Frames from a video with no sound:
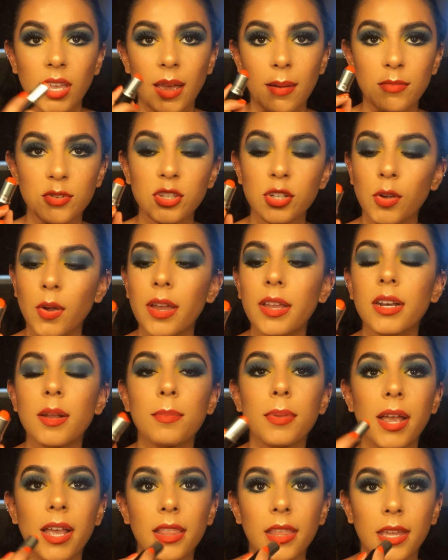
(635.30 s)
I'm just going to go ahead and
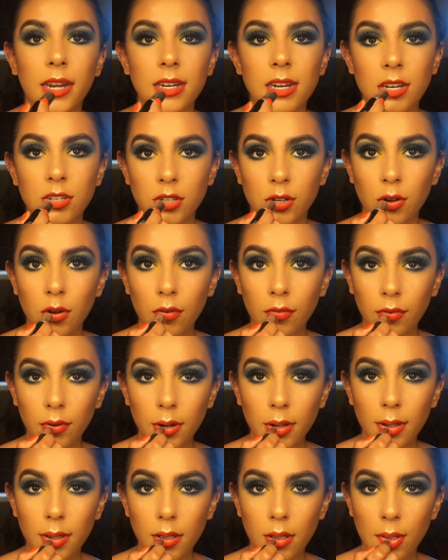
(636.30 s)
apply Lady Danger
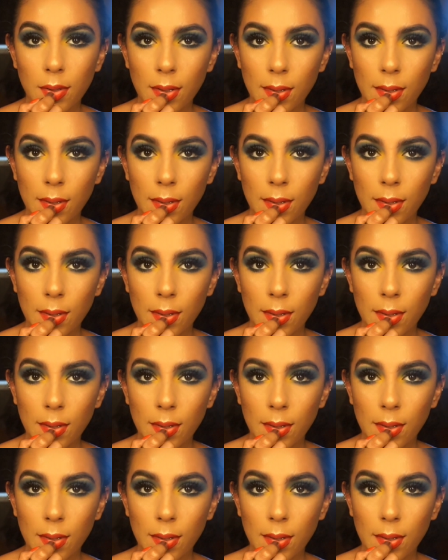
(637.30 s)
over it.